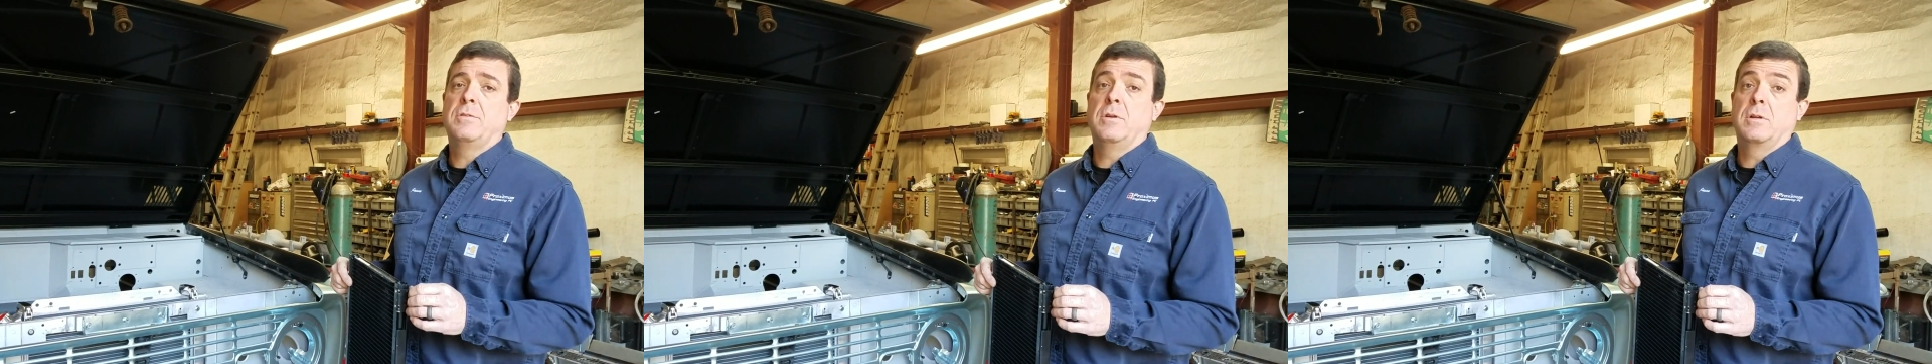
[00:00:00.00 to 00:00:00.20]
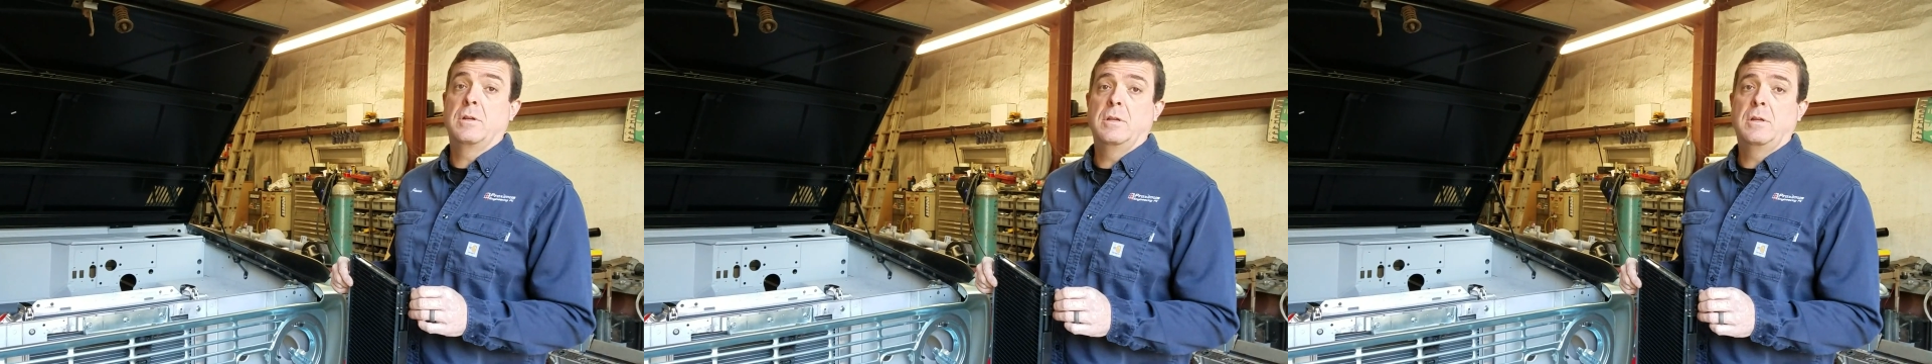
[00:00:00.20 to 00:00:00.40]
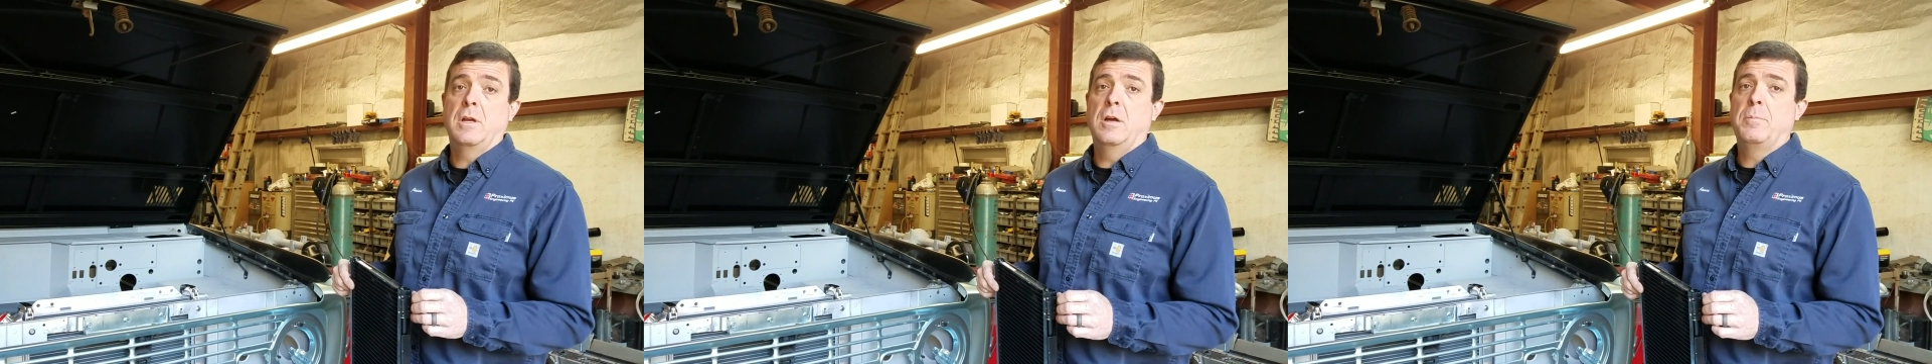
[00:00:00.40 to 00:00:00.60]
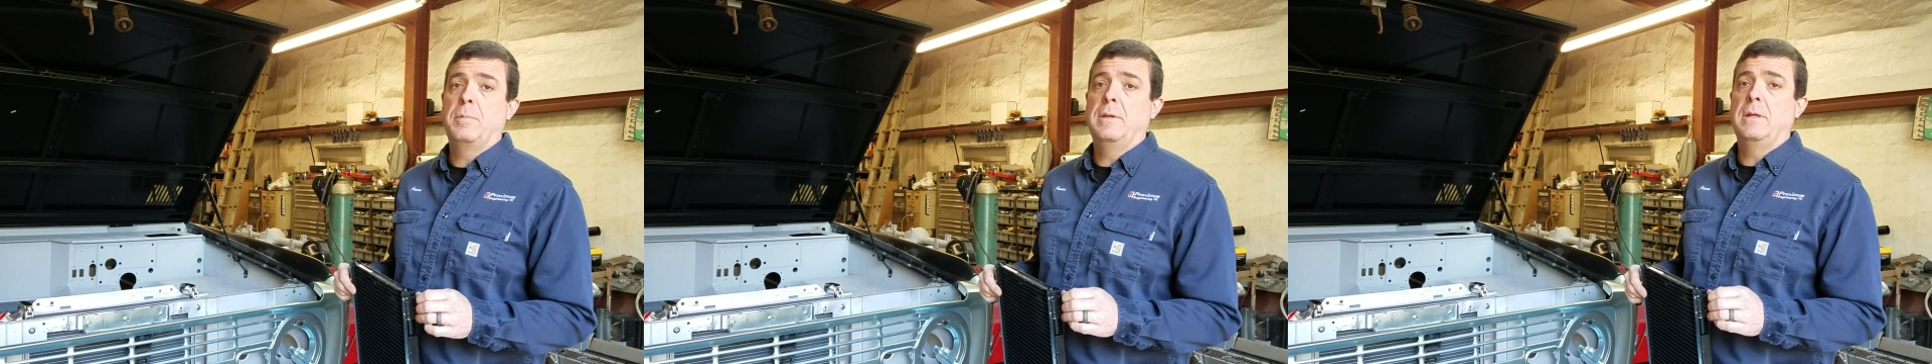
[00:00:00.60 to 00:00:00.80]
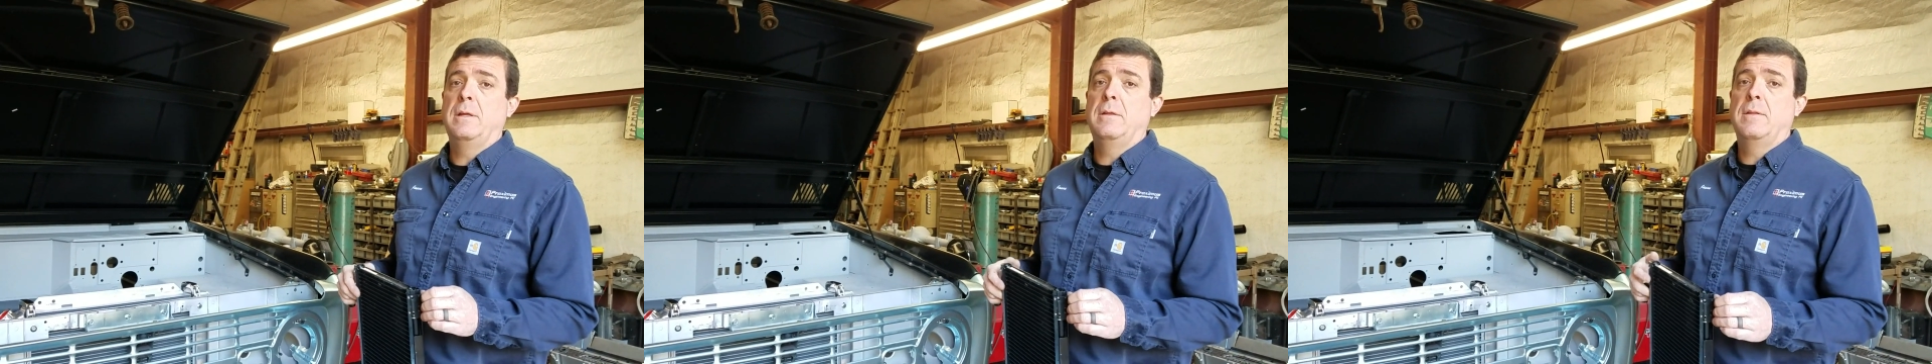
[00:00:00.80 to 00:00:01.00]
They're a good
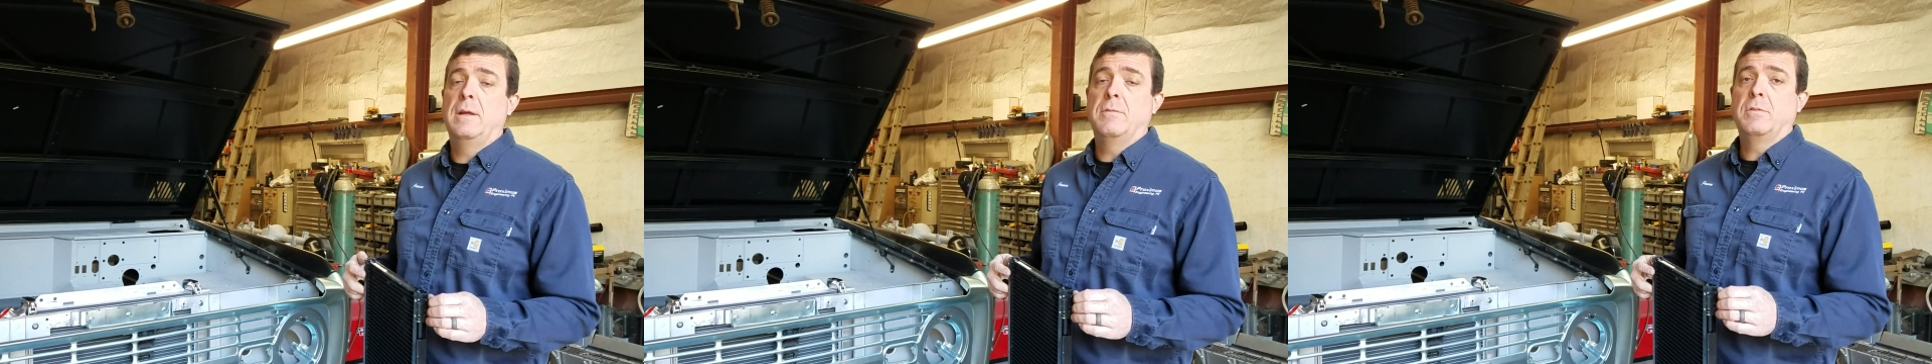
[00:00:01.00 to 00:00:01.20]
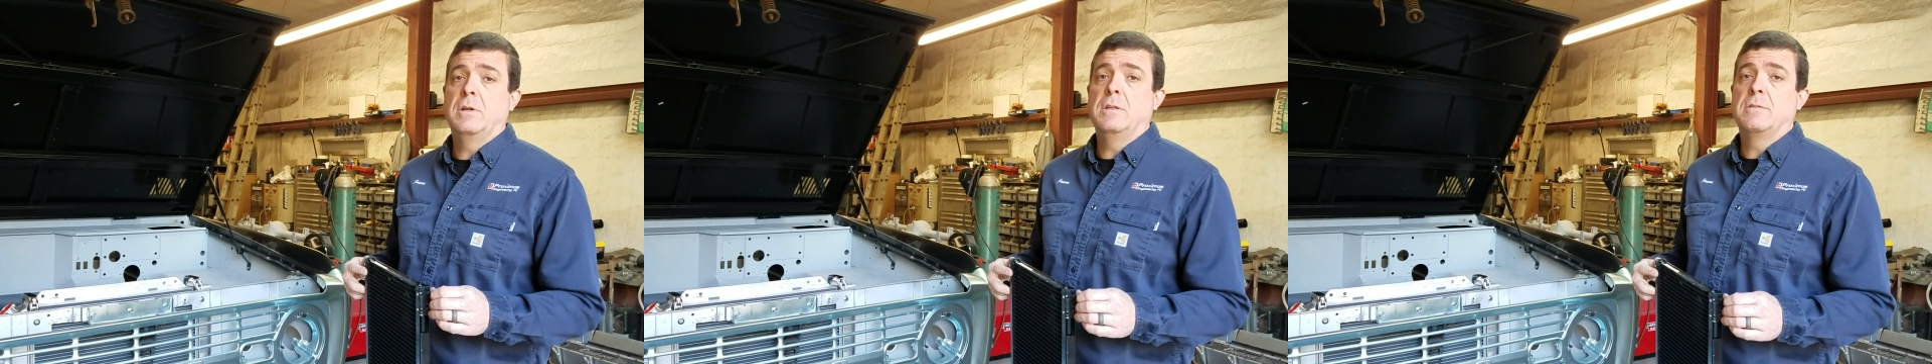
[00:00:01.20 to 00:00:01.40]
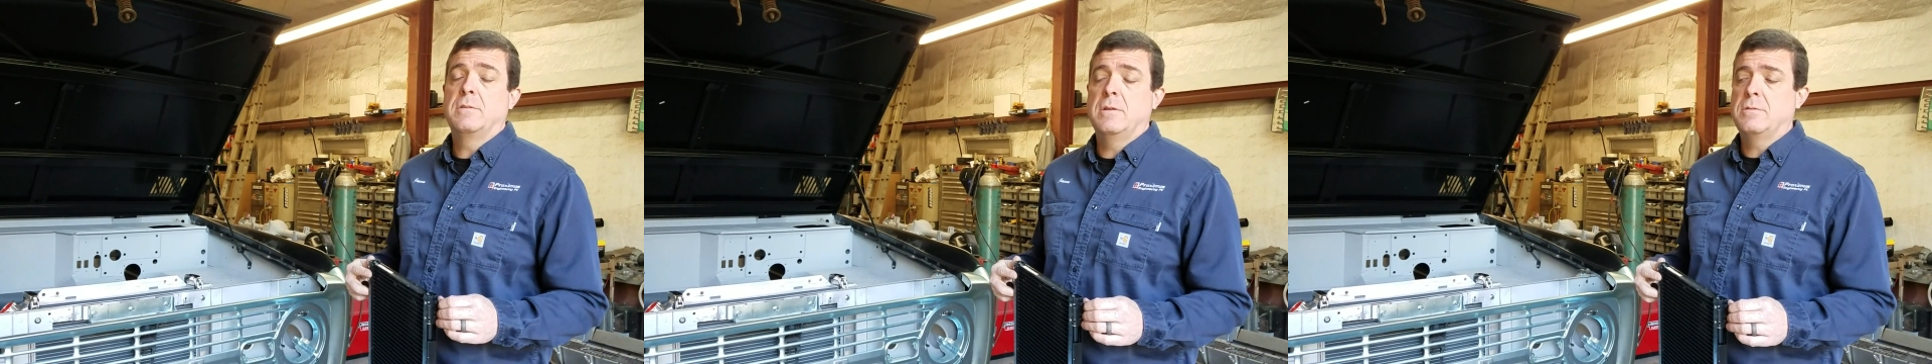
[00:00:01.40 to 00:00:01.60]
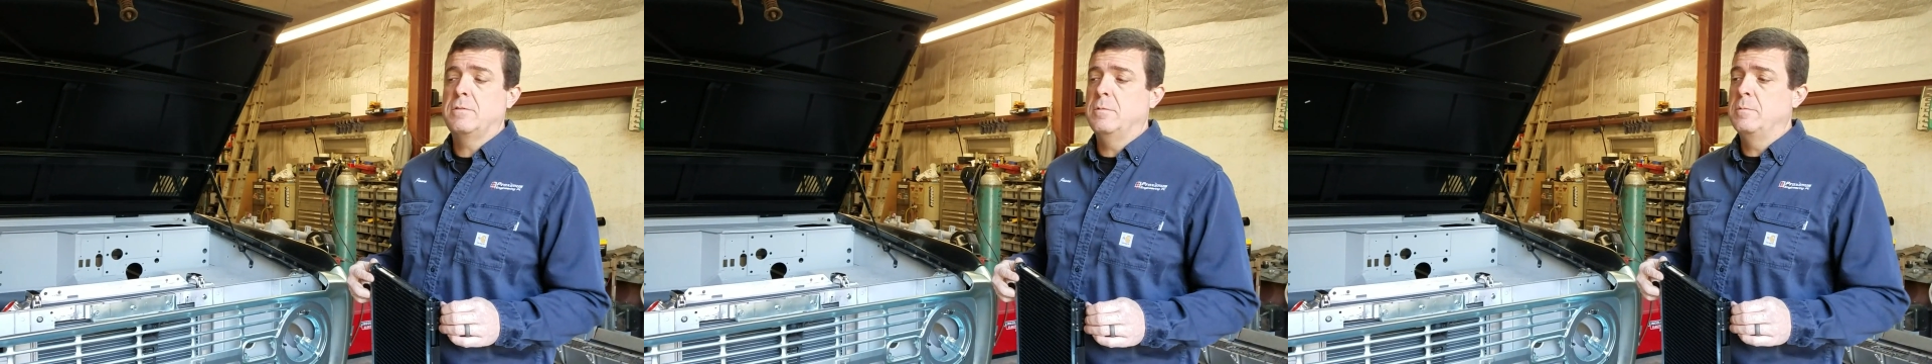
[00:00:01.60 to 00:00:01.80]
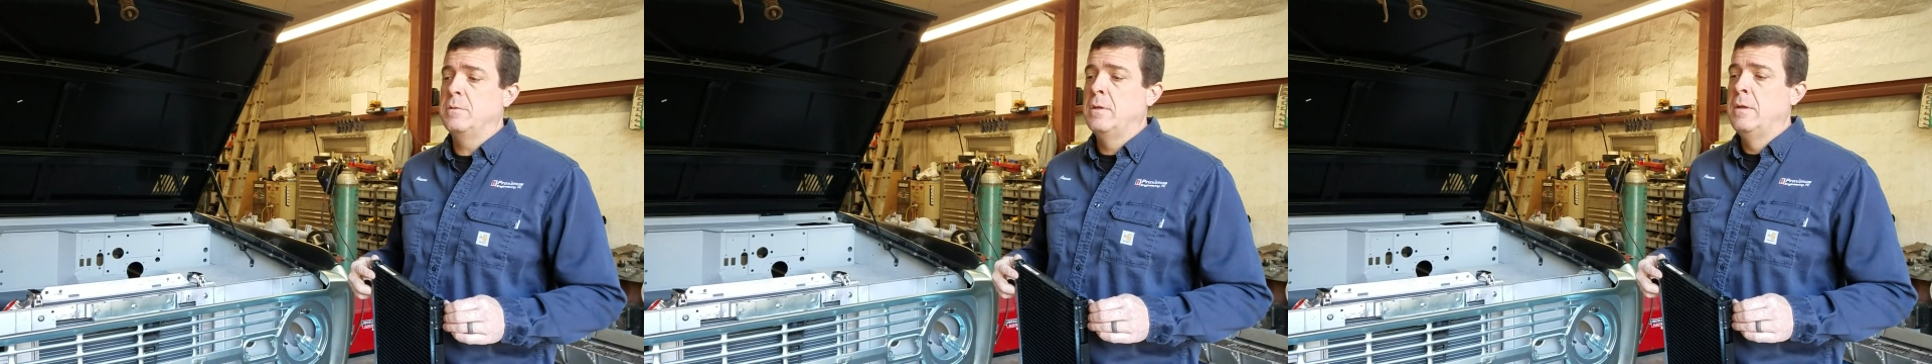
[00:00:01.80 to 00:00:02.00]
company. They have good
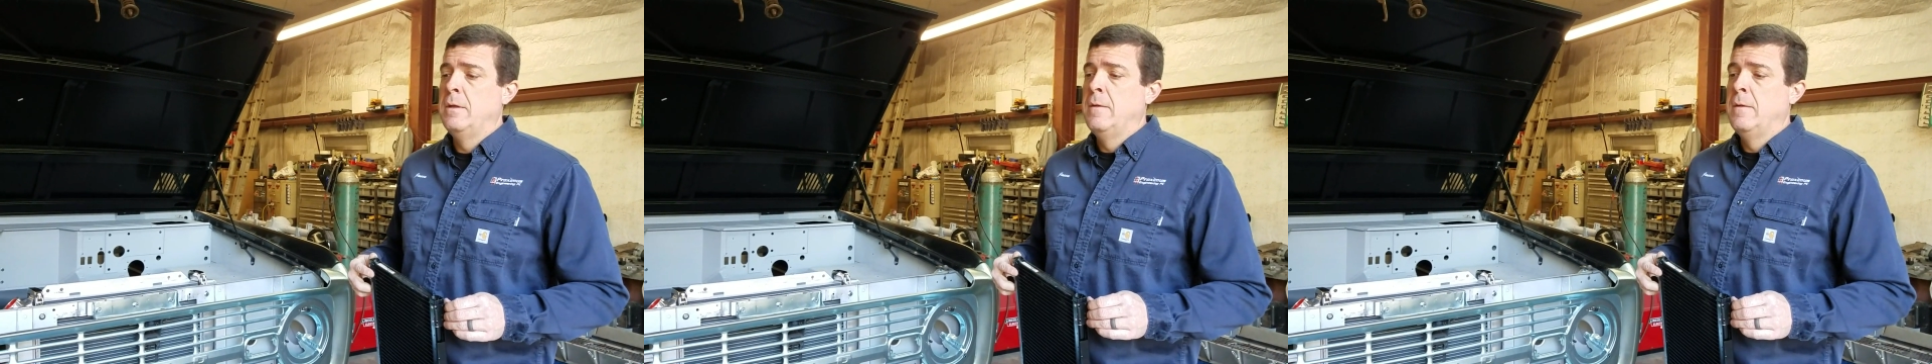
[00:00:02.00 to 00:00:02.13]
systems.